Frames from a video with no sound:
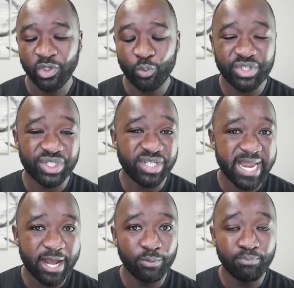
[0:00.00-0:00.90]
which
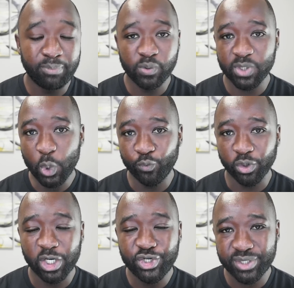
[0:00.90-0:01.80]
now boasts over
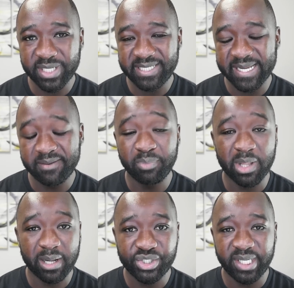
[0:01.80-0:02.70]
110
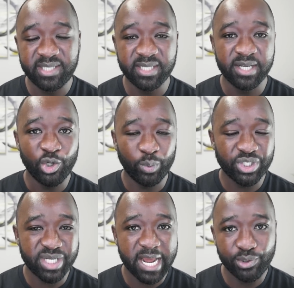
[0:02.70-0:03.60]
blockchains,
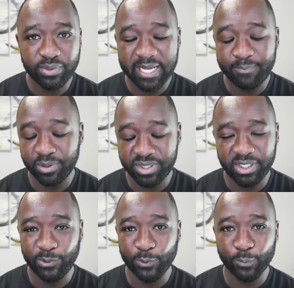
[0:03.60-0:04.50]
which now use that
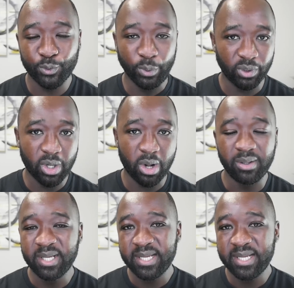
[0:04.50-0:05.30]
particular protocol.